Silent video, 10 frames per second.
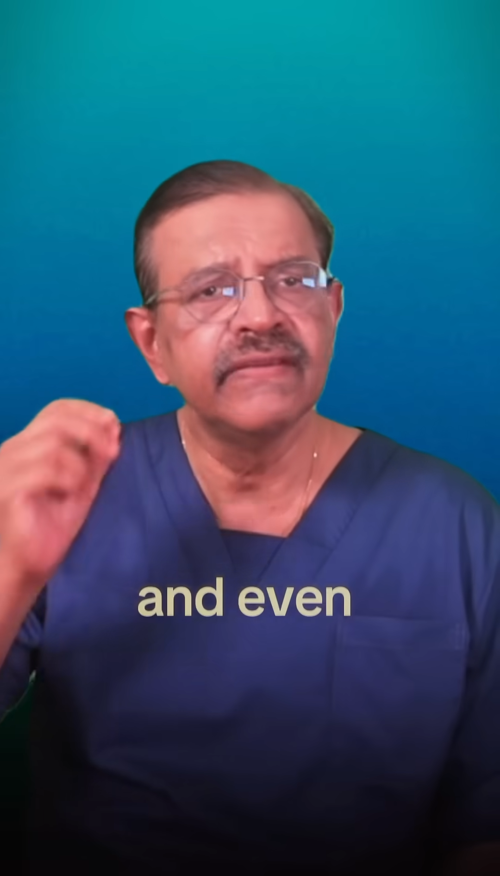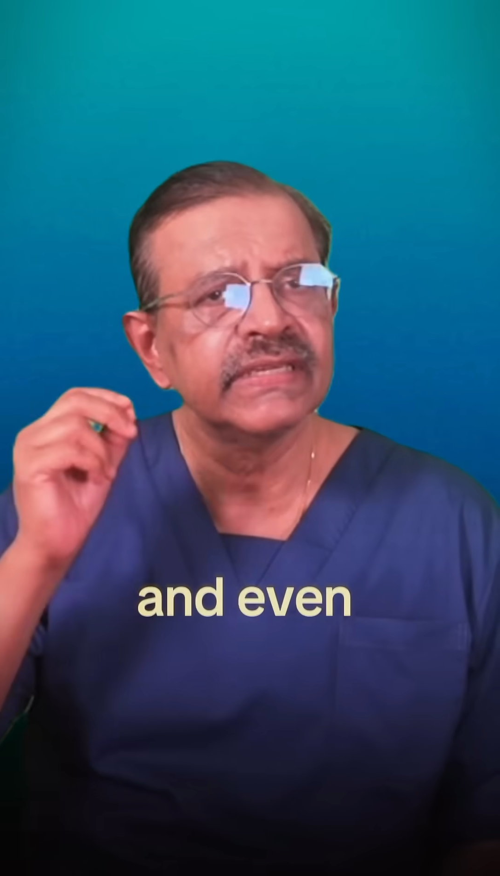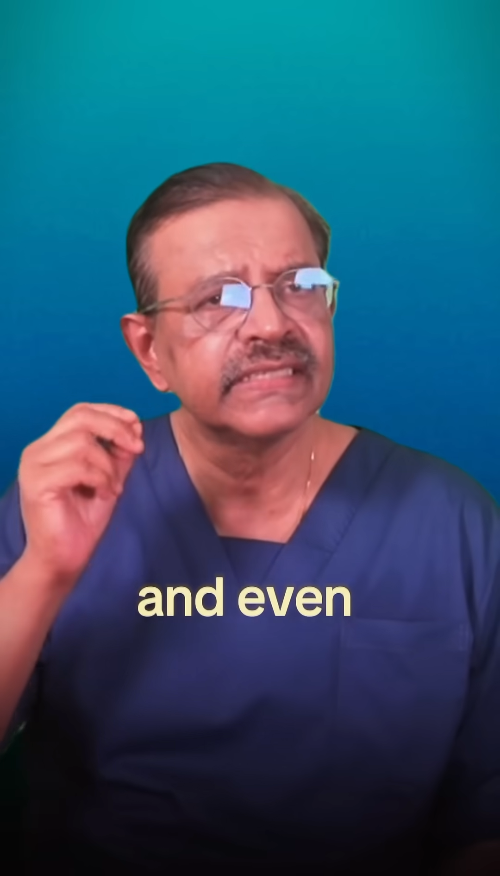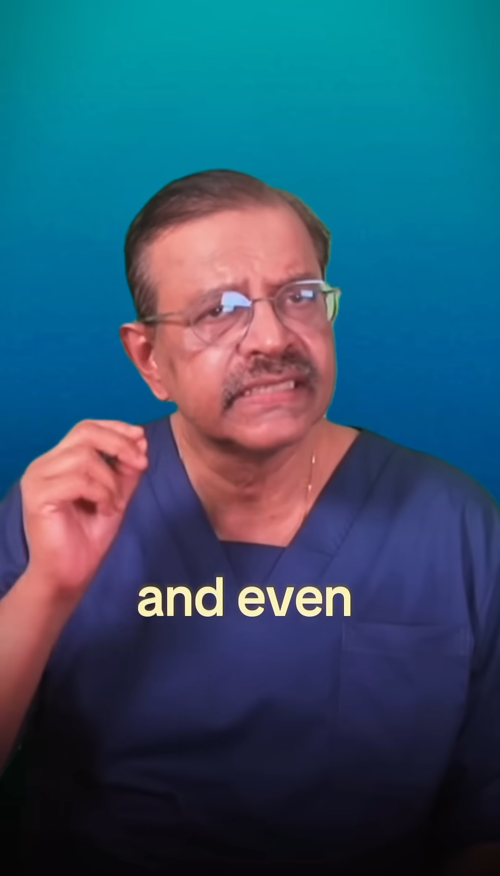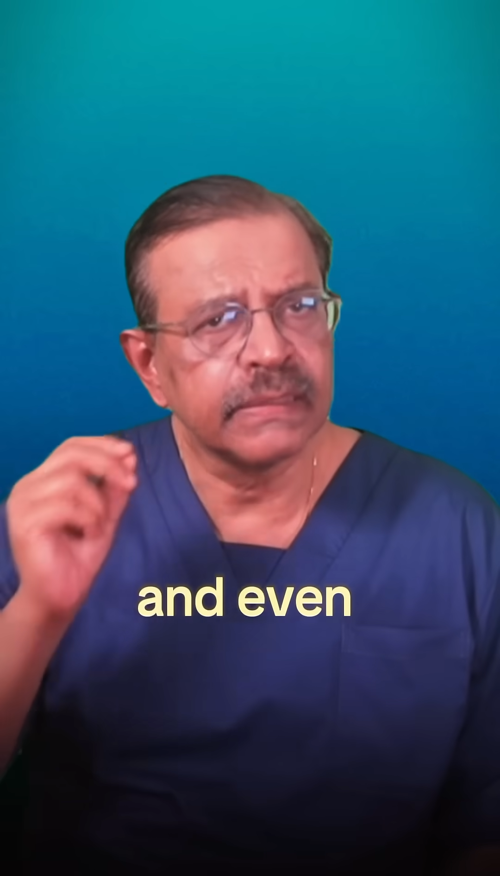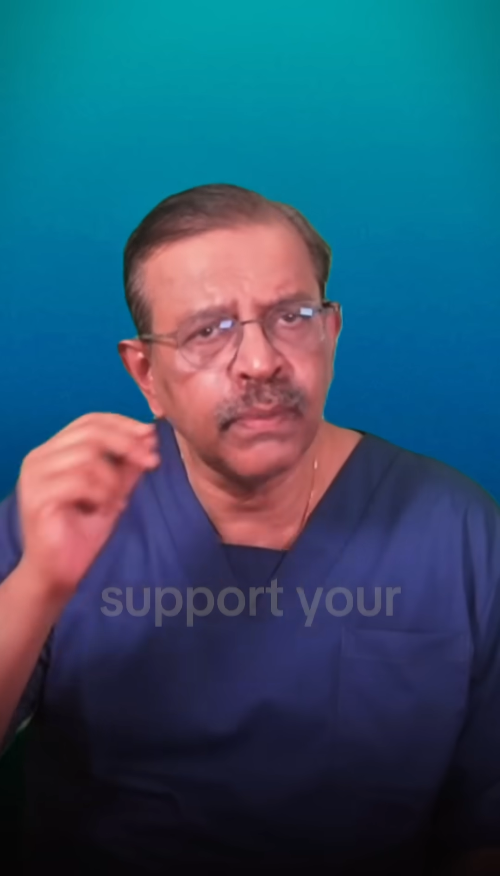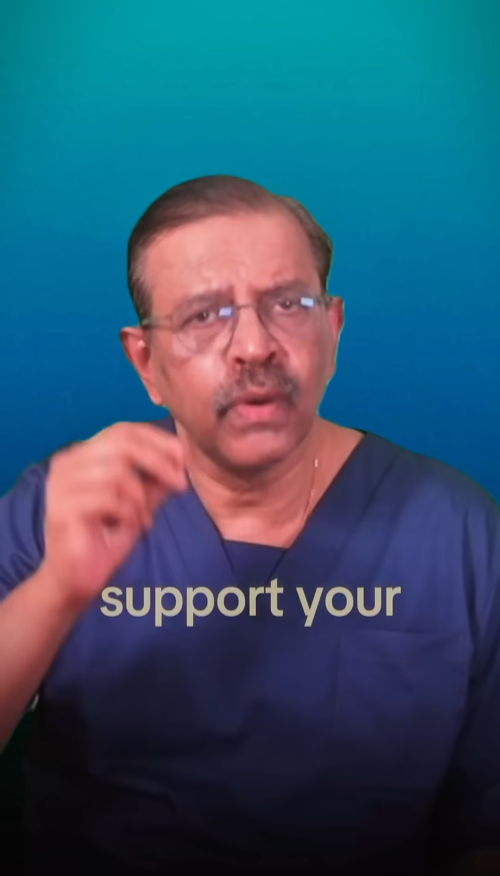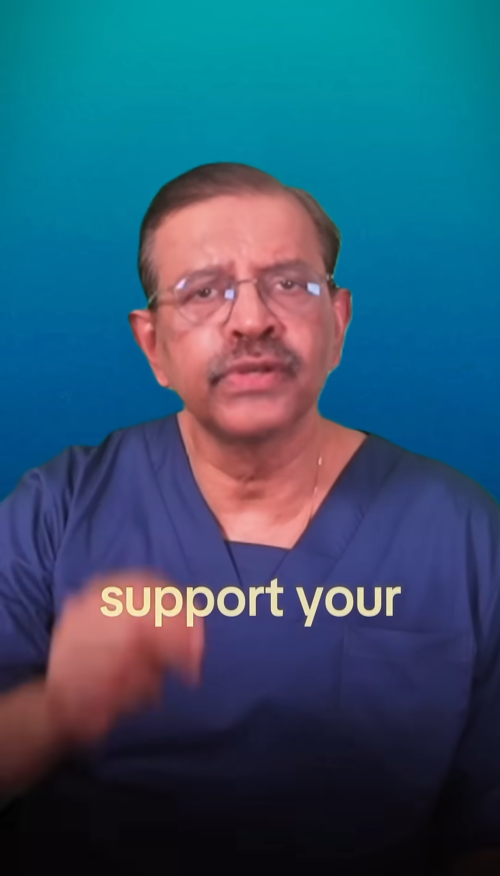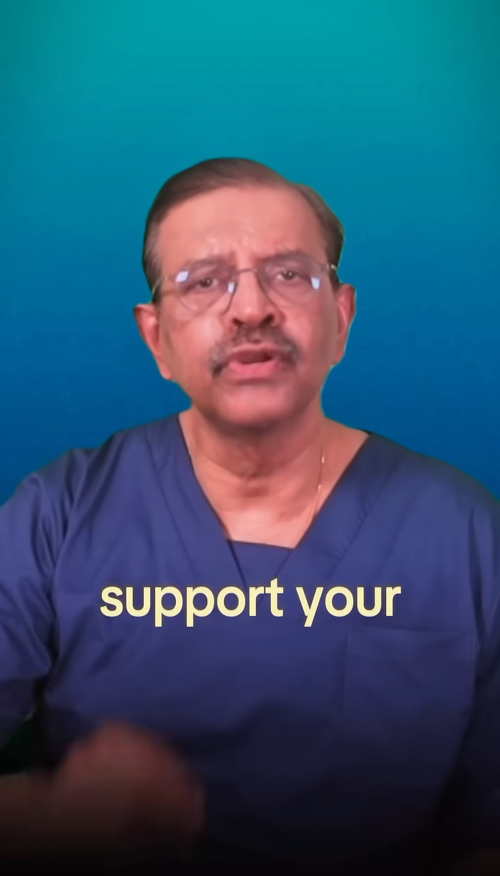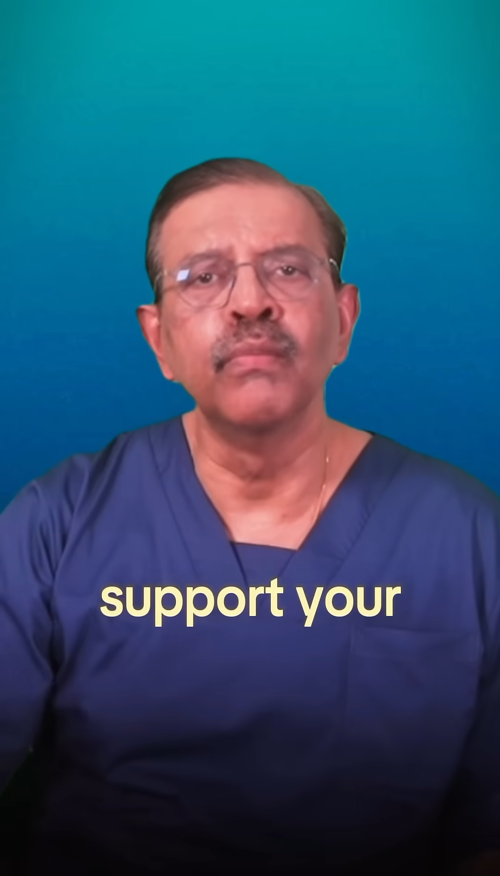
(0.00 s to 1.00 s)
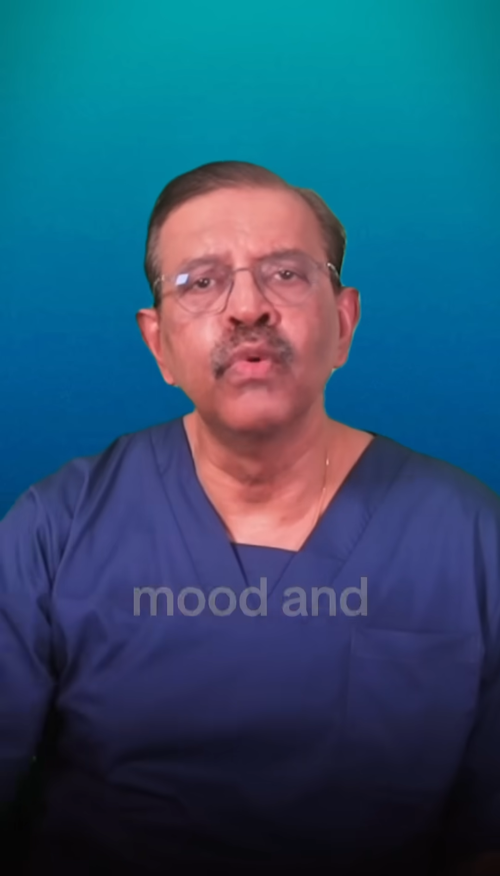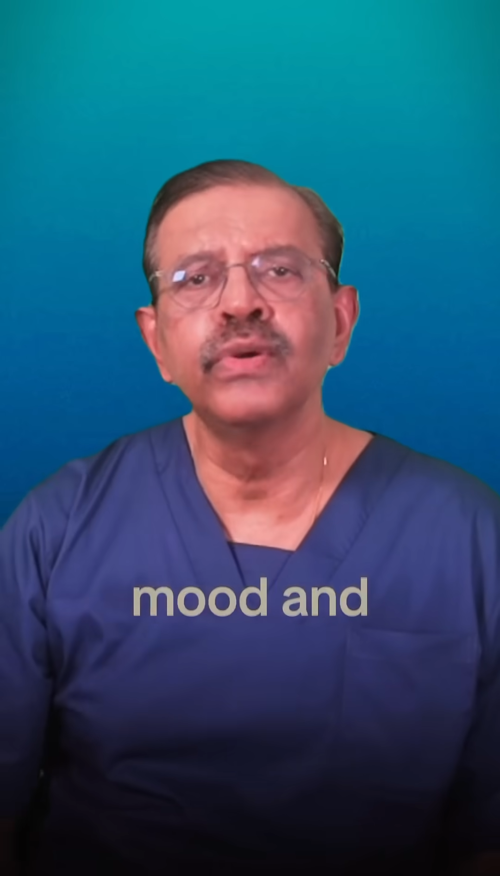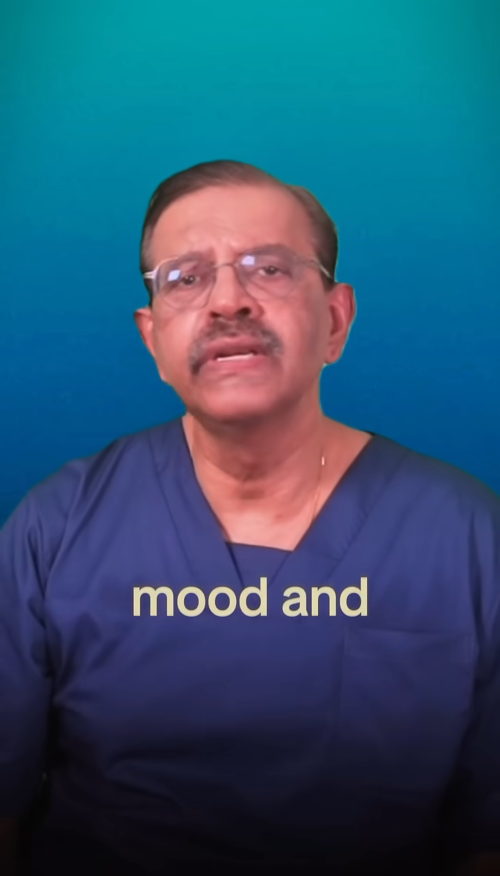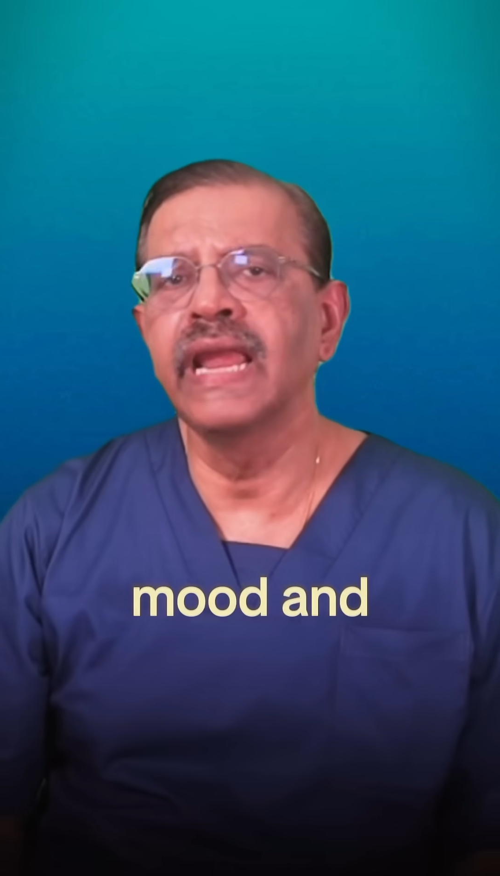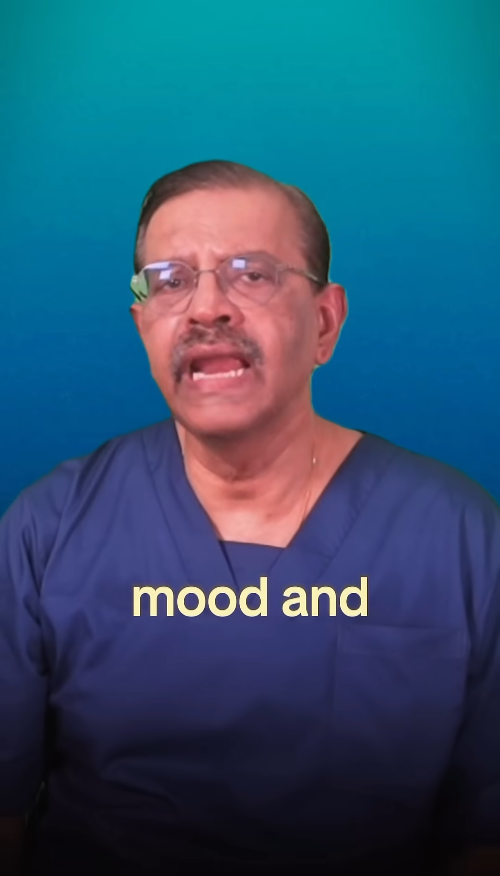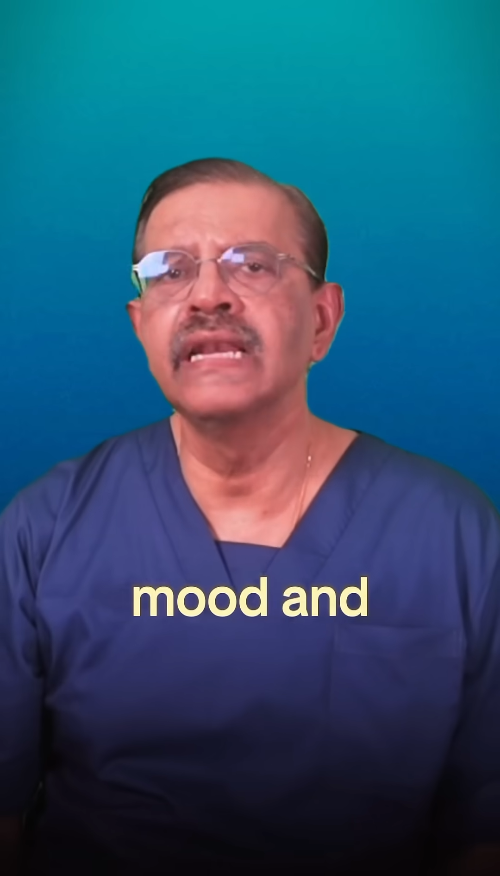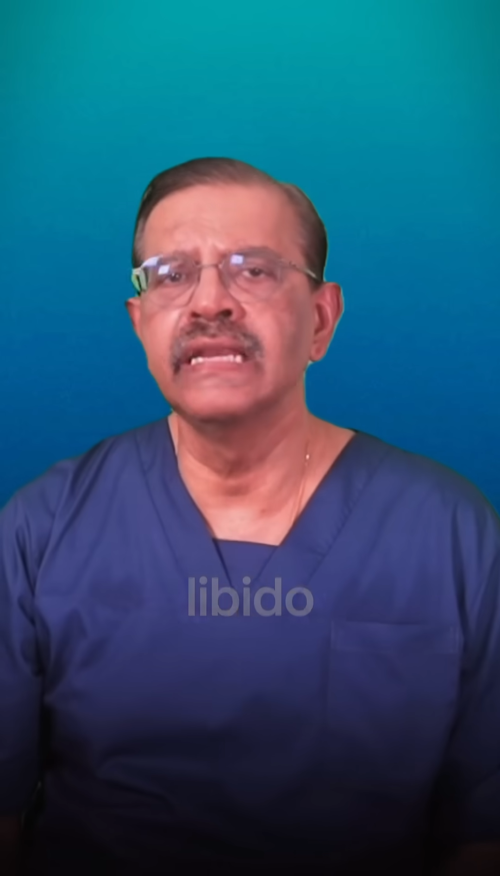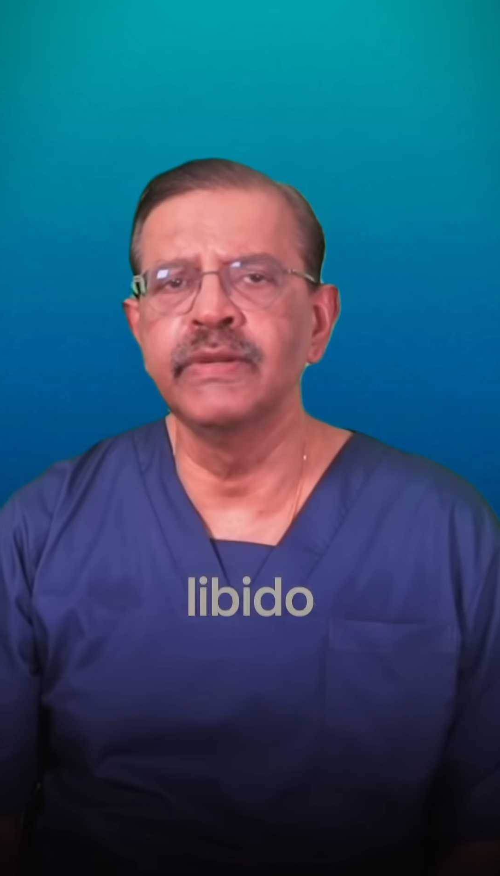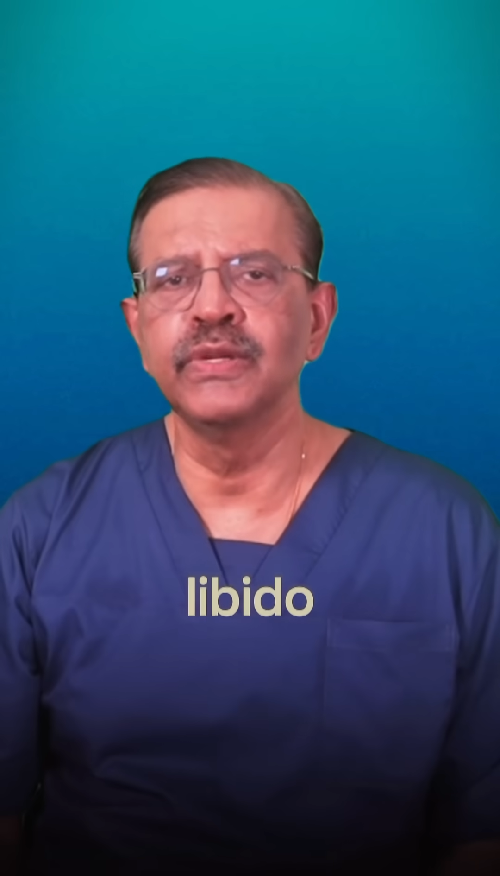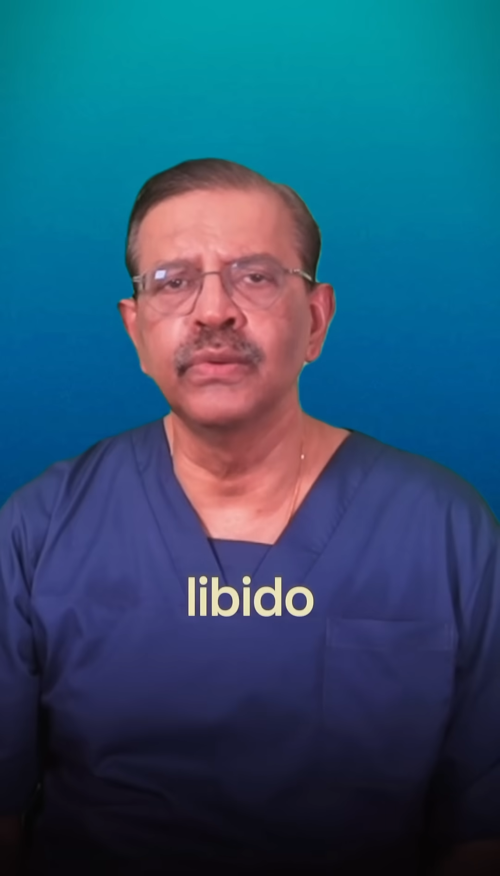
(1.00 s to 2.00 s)
even support your mood and
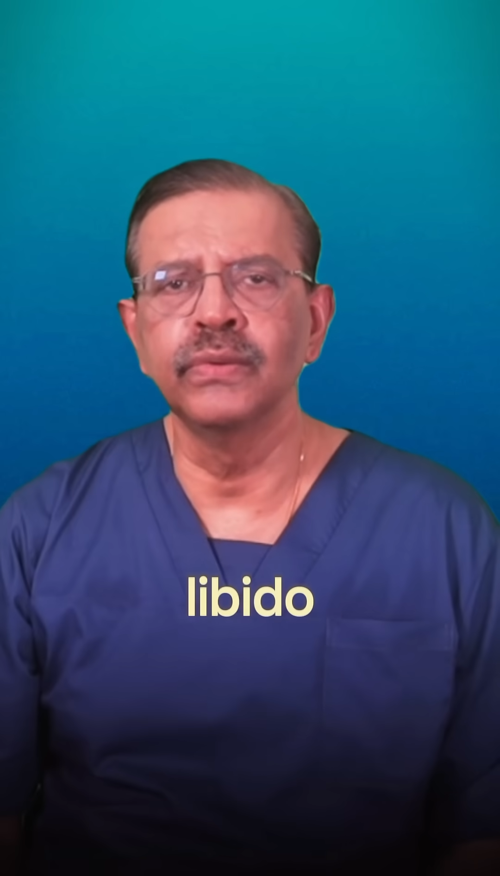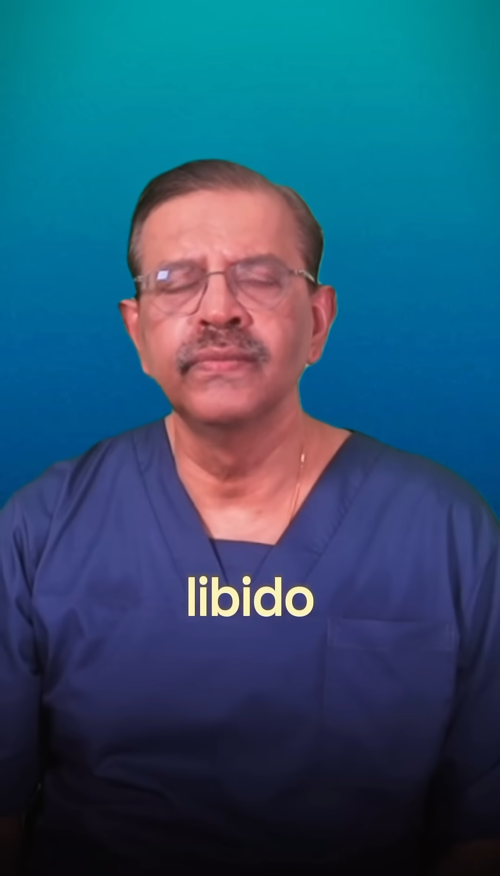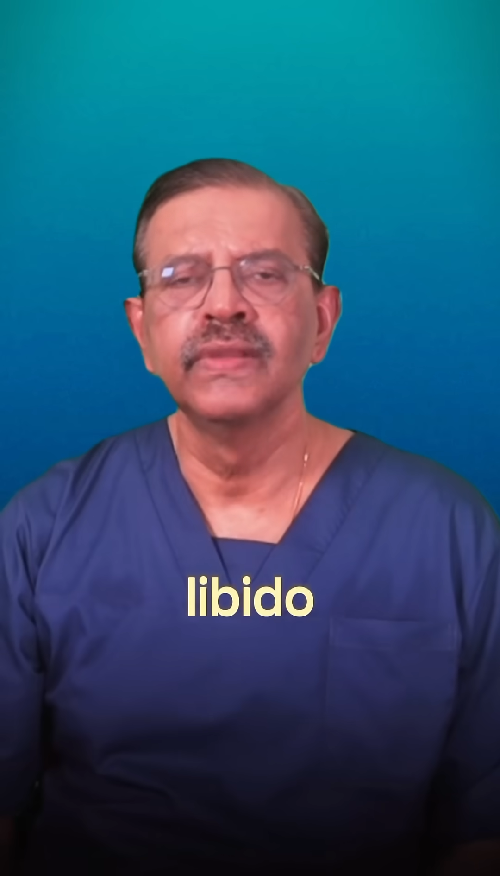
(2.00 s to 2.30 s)
libido.